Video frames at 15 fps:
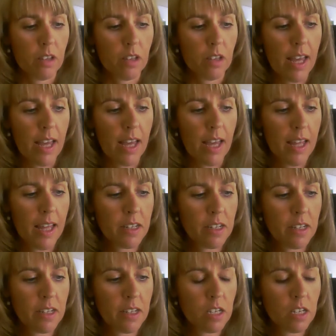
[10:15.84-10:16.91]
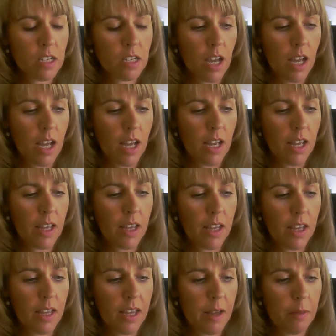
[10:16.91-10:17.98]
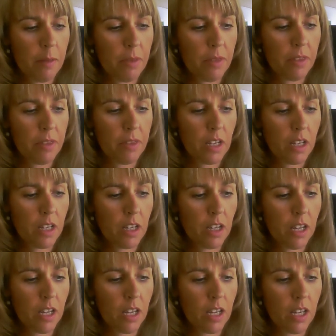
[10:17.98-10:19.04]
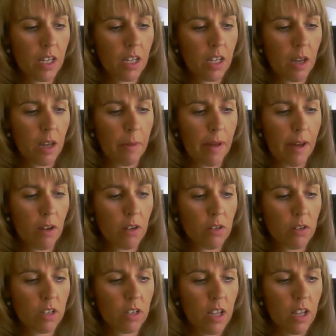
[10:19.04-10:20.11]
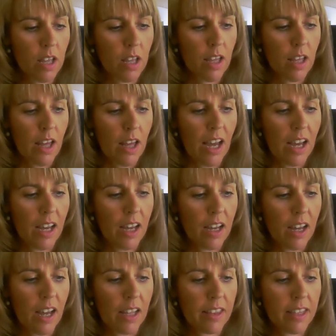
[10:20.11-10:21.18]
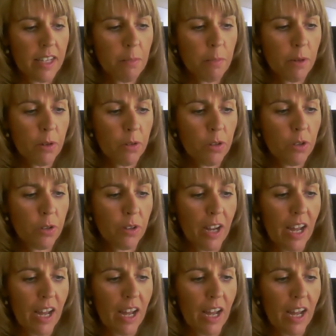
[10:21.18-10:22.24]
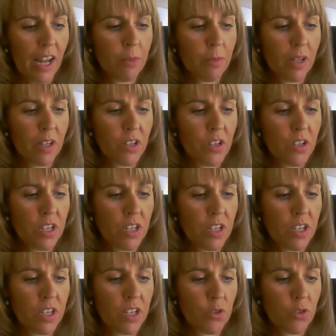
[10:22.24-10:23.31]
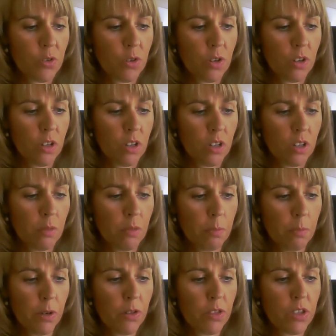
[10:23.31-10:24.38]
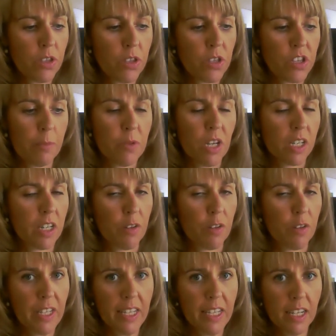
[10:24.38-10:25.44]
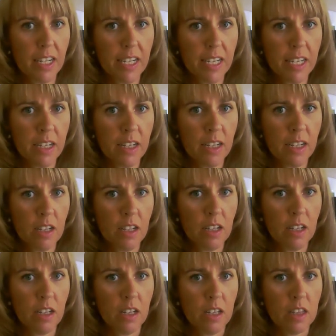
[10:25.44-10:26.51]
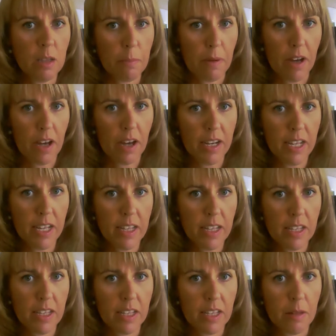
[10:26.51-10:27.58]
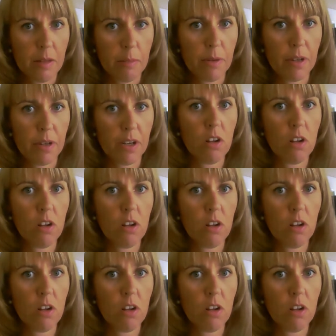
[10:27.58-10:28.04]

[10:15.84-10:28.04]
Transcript: And I am thinking about, I think both you and I are very much into both the subject of healing the body, but